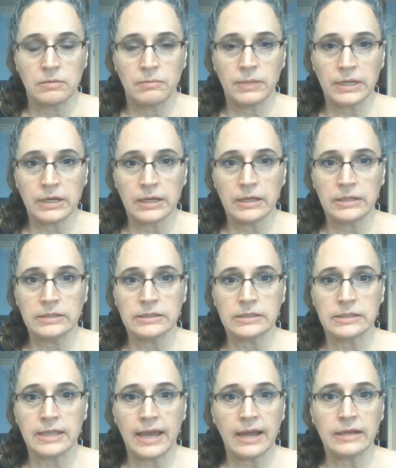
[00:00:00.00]
because
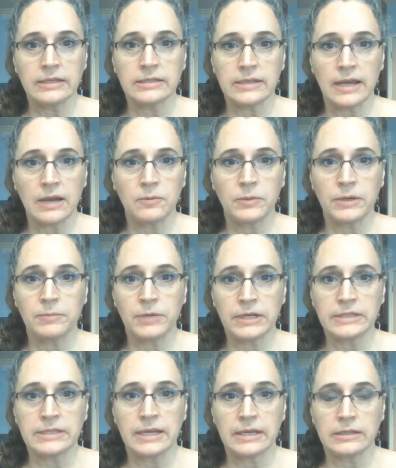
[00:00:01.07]
that is not what a
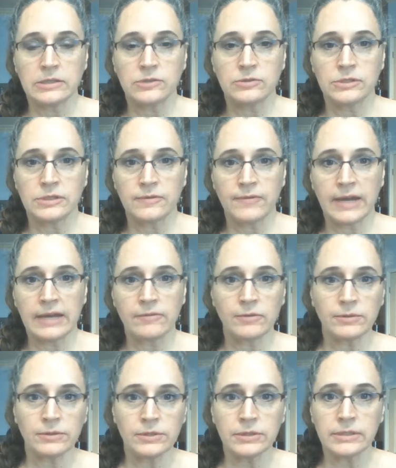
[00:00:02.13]
breast cancer
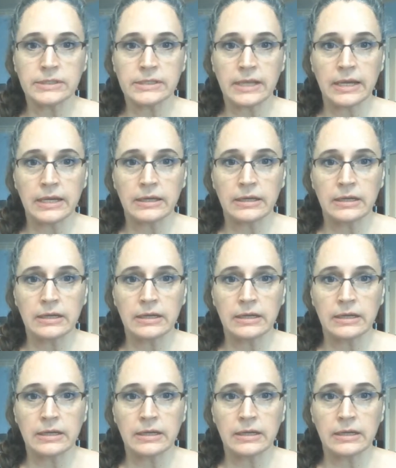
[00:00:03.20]
survivor looks like.